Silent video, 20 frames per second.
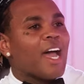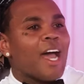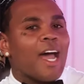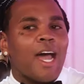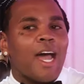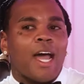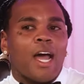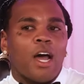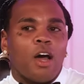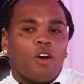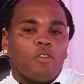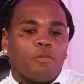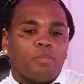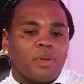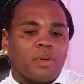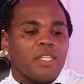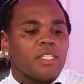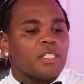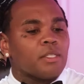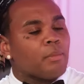high off
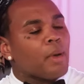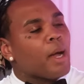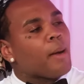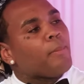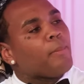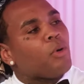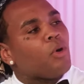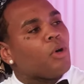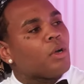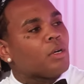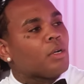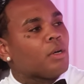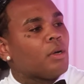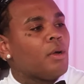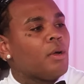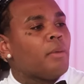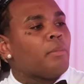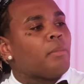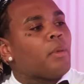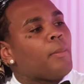pleasing my partner.
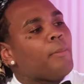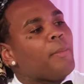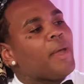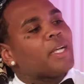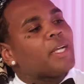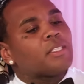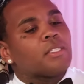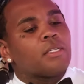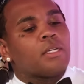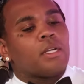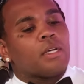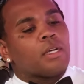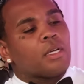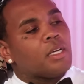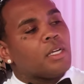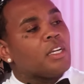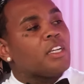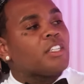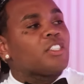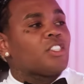But back to the
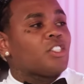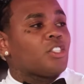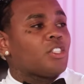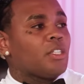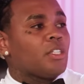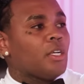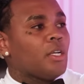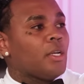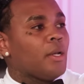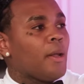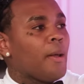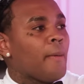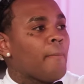cousin shit.